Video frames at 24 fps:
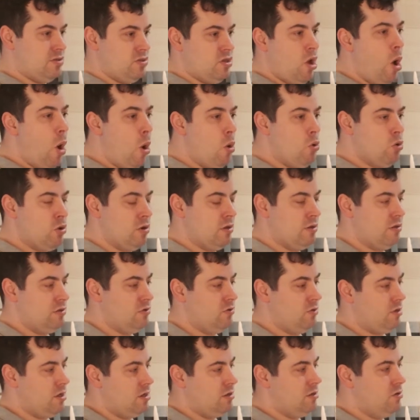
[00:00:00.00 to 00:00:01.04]
dough
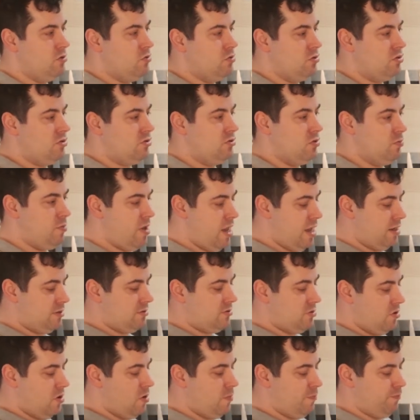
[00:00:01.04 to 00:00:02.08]
you can use to make
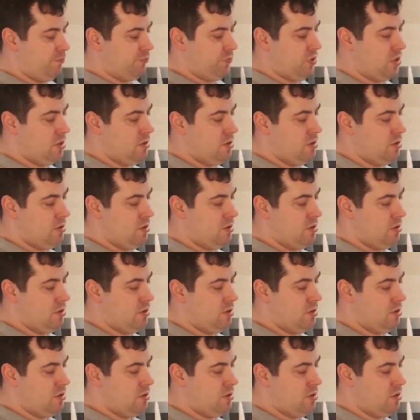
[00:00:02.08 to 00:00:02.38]
some